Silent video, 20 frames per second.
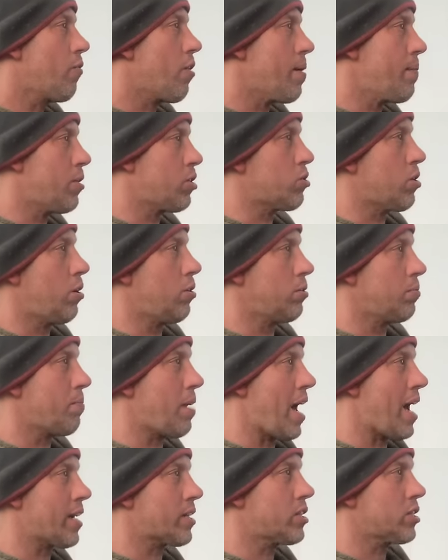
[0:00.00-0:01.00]
Rainbow
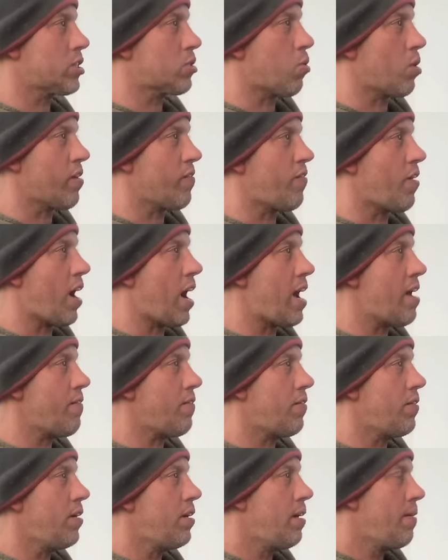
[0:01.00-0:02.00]
trout max is
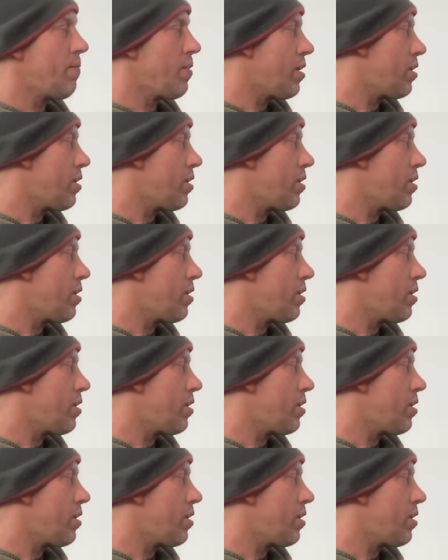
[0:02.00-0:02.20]
twenty-five. Yeah.